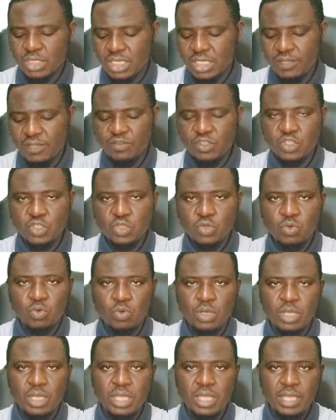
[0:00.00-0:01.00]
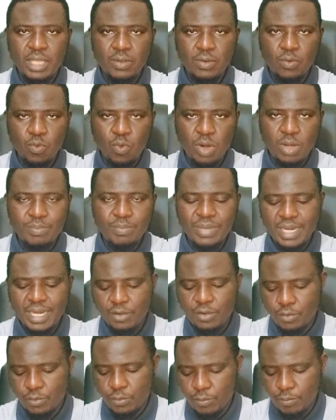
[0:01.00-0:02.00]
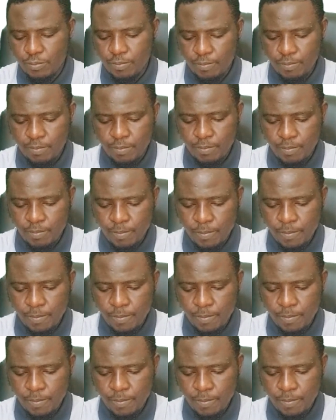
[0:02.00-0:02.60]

times gives you 1 million.